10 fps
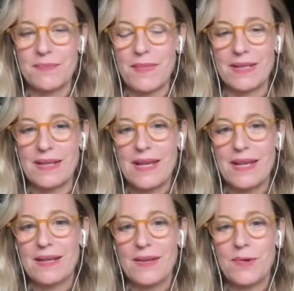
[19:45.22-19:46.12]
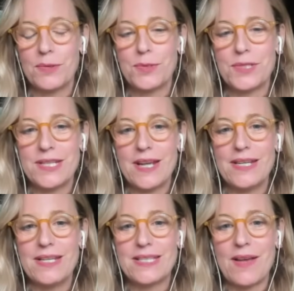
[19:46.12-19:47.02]
must, to
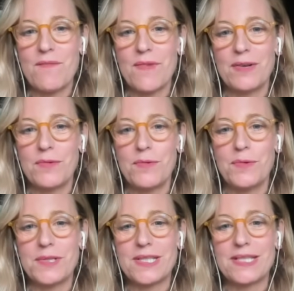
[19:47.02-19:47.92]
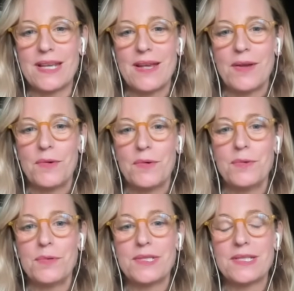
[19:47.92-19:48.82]
study someone
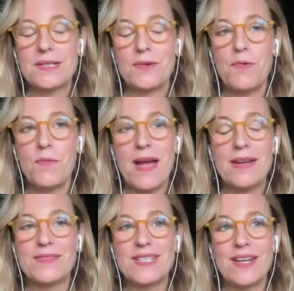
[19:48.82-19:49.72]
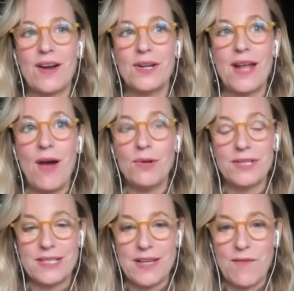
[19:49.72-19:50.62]
who might have started out
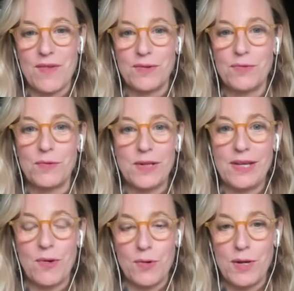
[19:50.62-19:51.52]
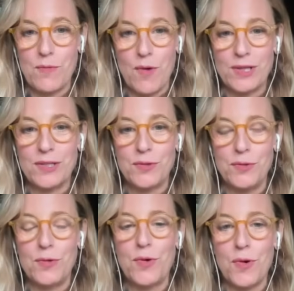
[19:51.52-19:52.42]
as someone who really only wanted to
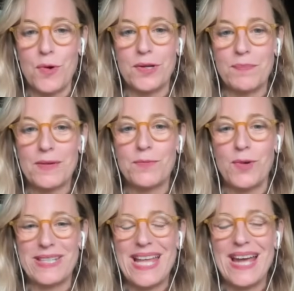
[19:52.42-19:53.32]
do good, but what that